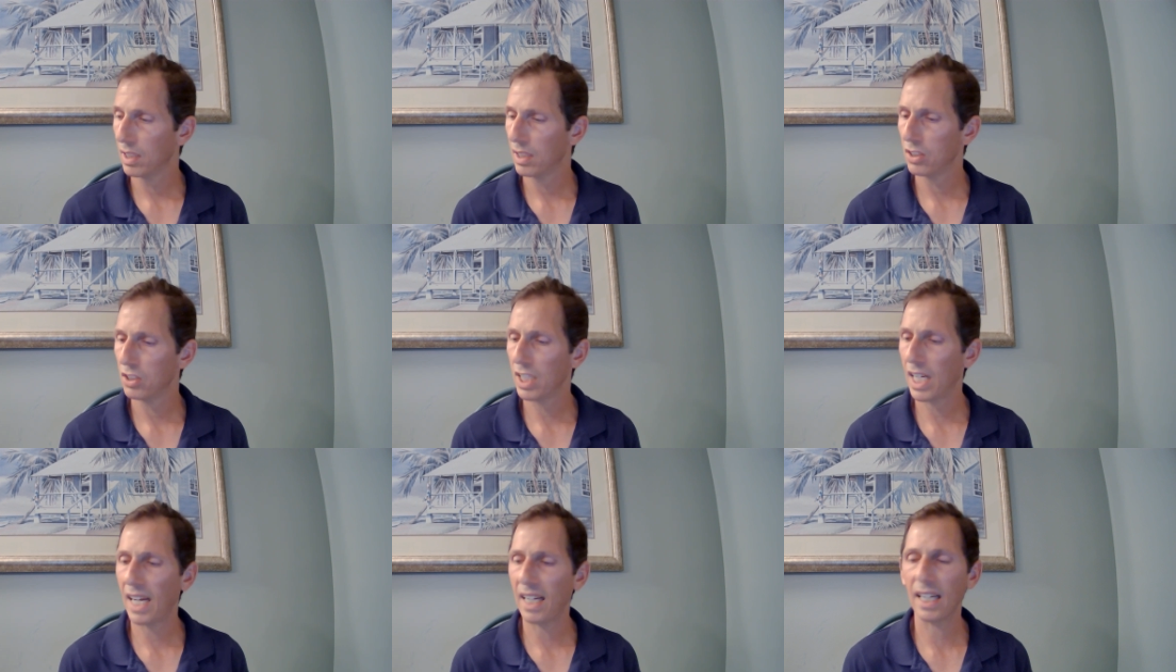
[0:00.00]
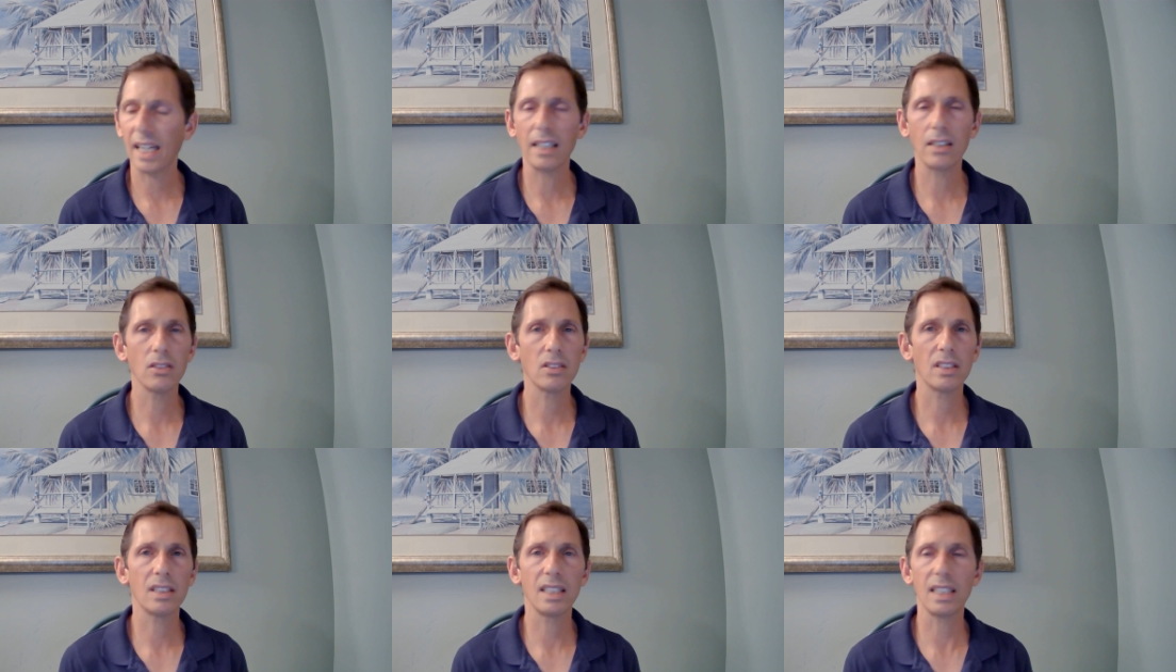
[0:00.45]
Jack, I
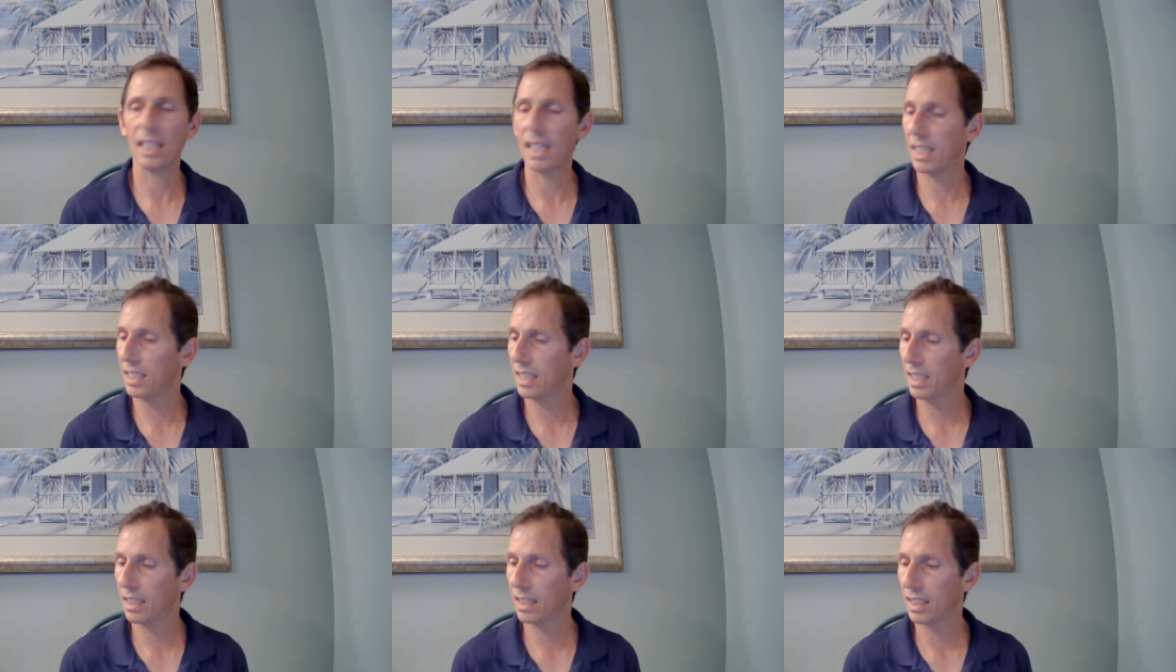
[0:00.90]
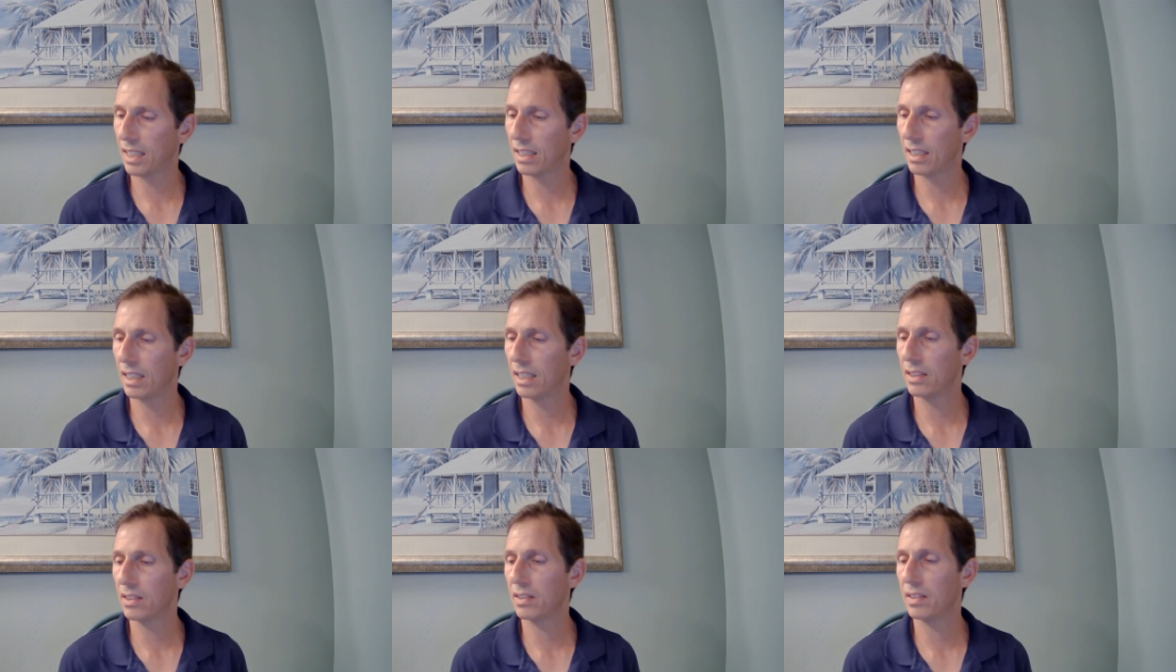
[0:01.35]
don't see anything
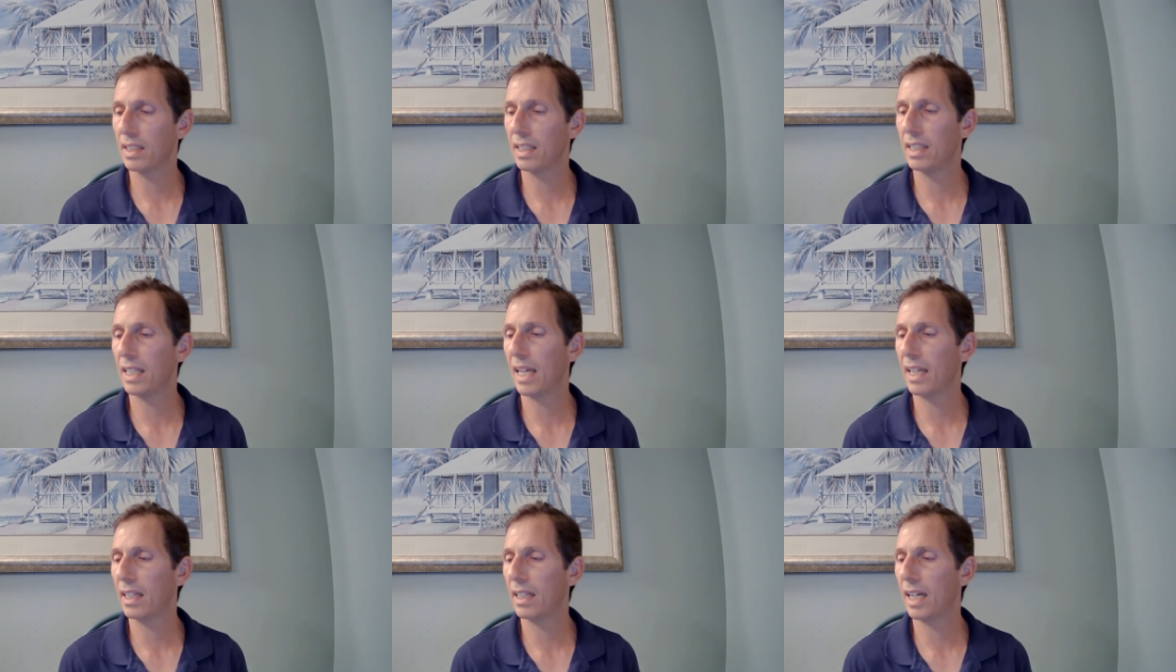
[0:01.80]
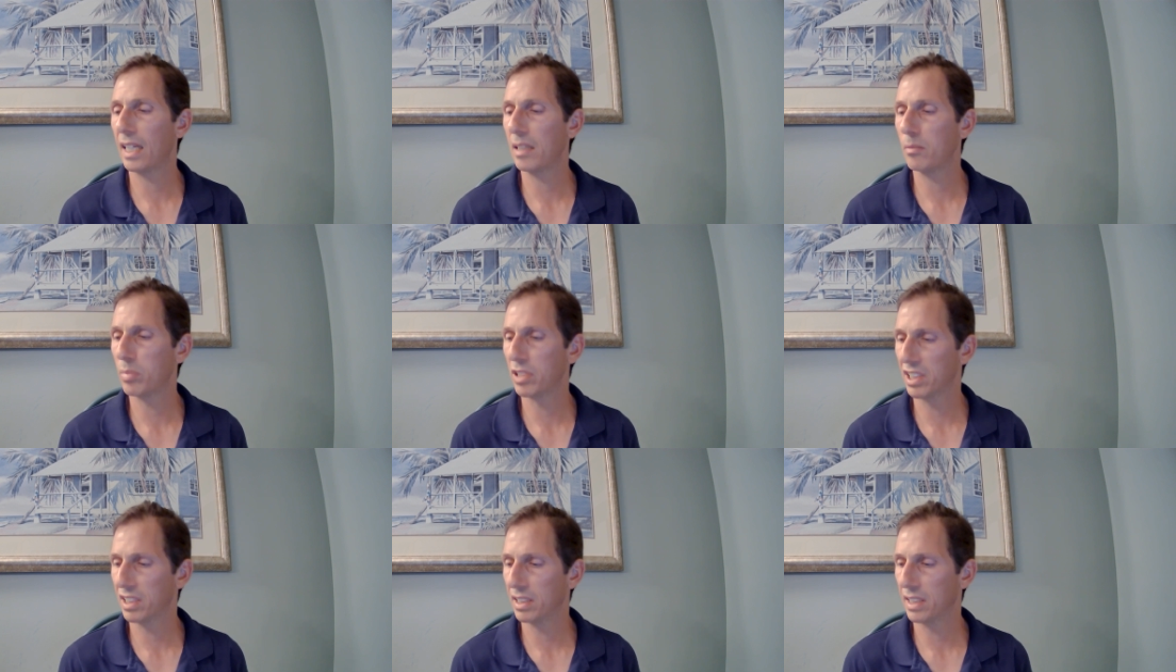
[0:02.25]
other than that
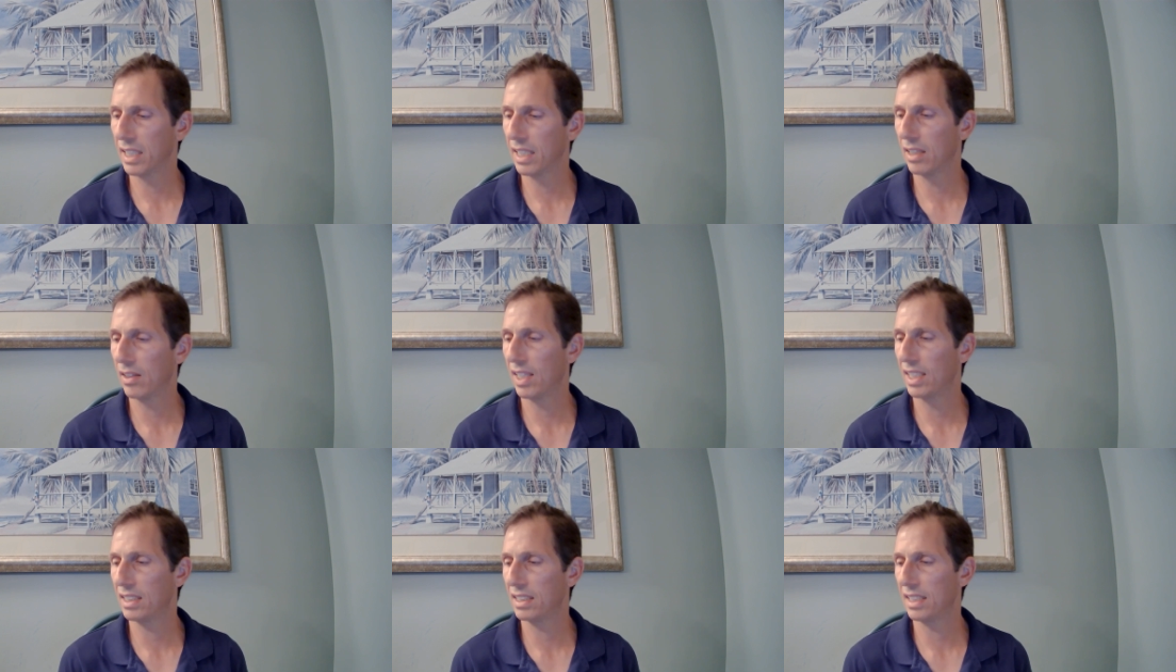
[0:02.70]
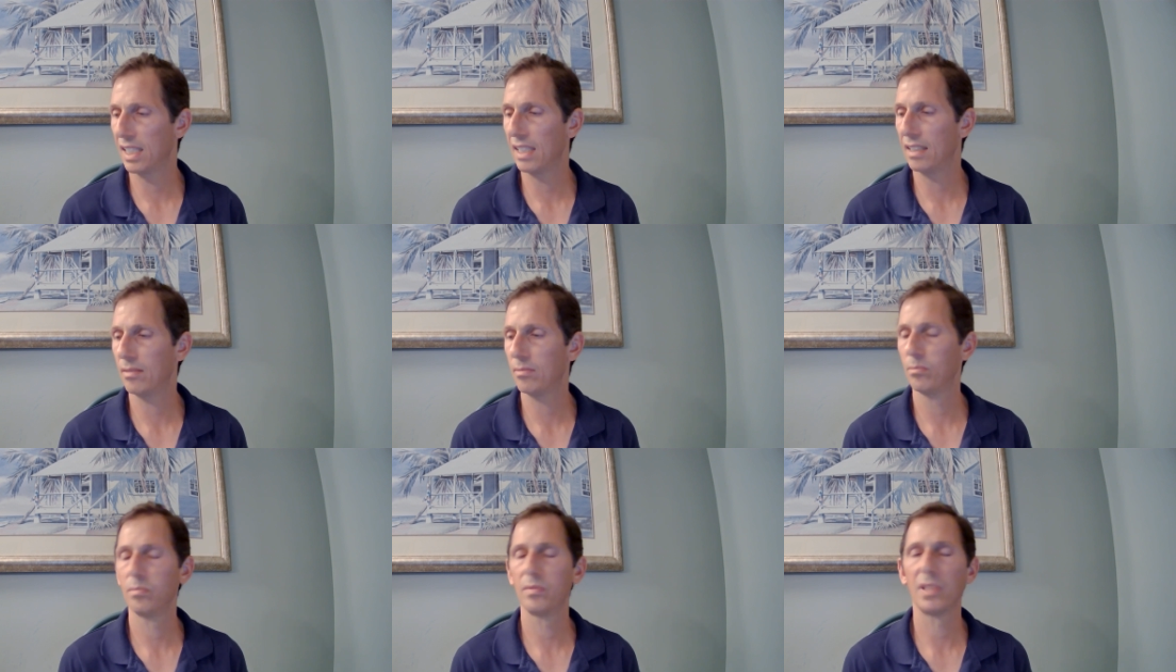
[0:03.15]
ibis there, I
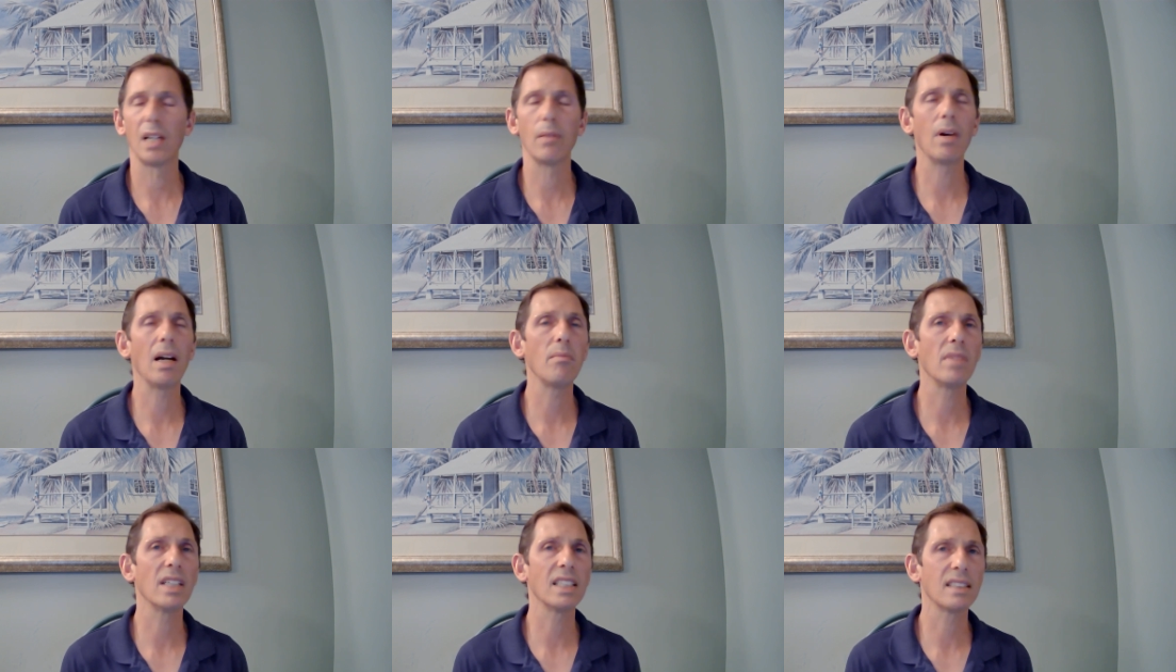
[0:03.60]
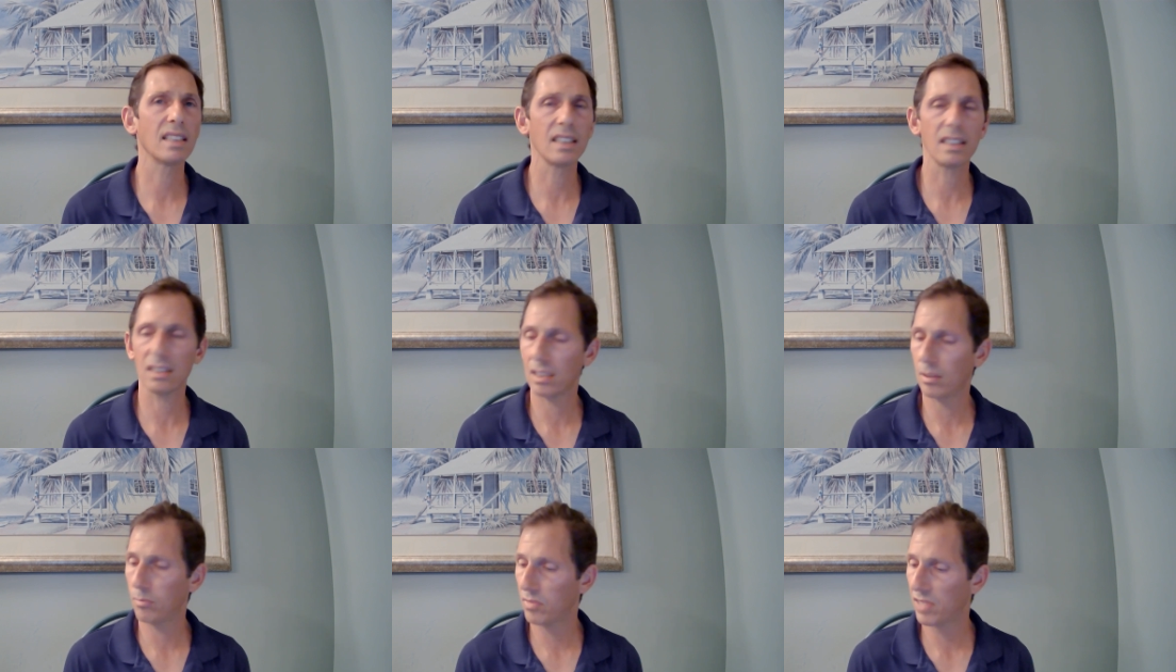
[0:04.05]
said. Am I missing
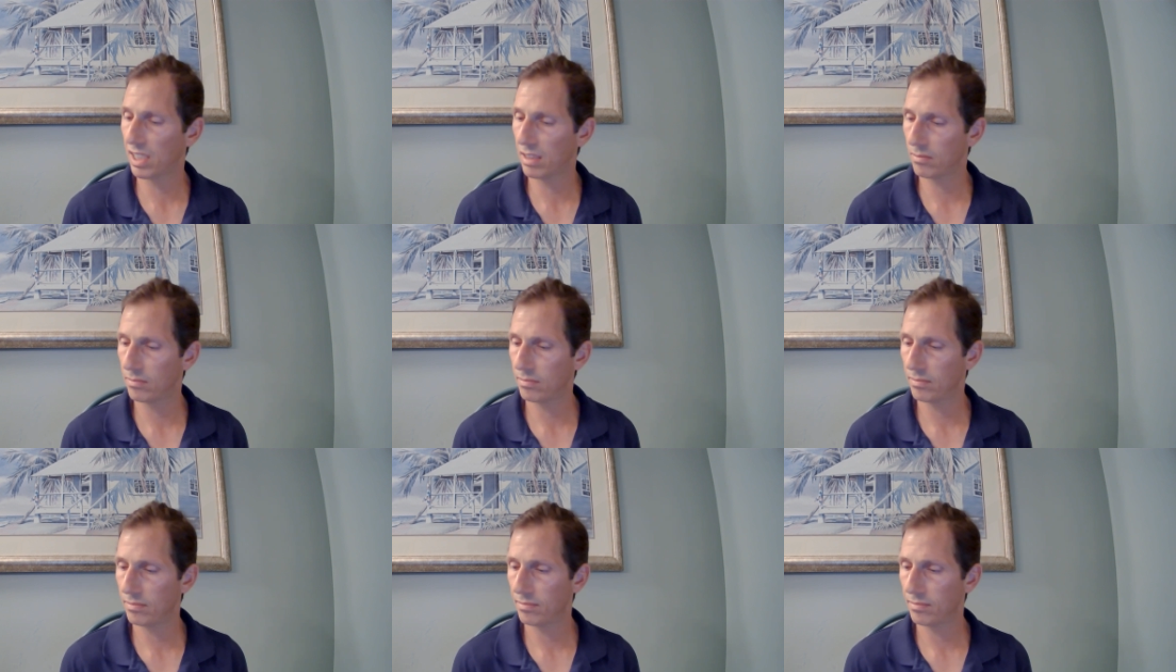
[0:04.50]
something?